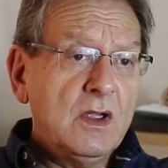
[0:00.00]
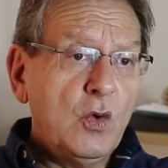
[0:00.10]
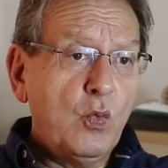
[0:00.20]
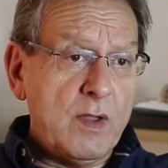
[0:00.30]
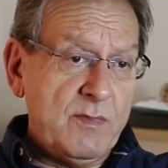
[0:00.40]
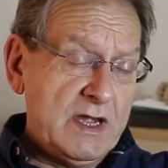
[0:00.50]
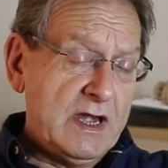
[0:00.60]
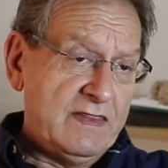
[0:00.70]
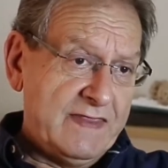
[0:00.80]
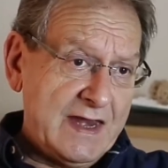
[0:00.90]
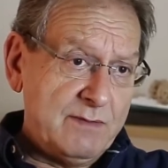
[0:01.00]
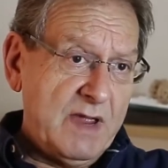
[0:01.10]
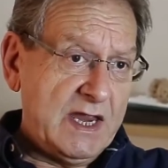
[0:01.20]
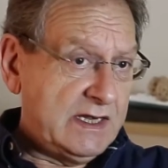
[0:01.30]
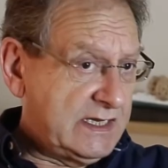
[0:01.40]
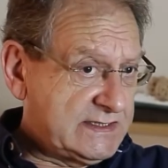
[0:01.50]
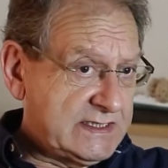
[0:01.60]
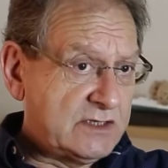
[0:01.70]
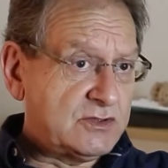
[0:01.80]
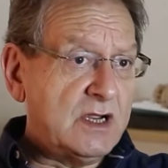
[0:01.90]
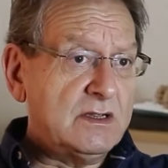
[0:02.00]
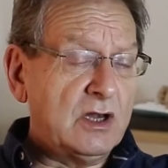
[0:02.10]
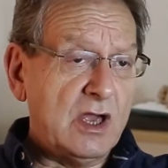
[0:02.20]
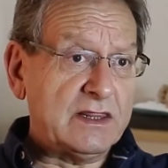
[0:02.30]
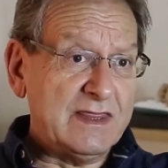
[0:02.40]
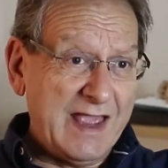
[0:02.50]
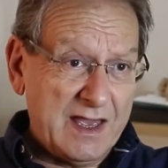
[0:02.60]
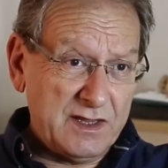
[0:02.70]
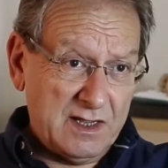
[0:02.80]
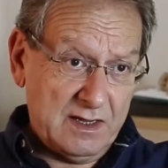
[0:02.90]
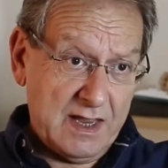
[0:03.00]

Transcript: women than men, etc., like the other